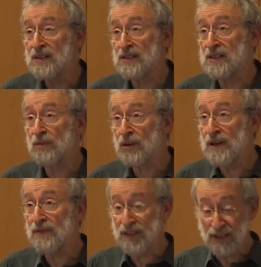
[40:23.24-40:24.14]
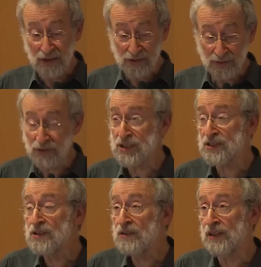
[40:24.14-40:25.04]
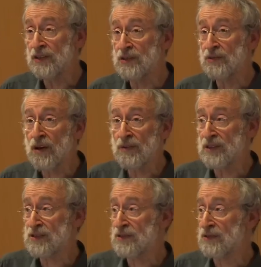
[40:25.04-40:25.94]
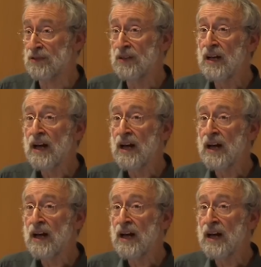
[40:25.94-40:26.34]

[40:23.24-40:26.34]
some great videos from Chris Newland, who wrote this tool,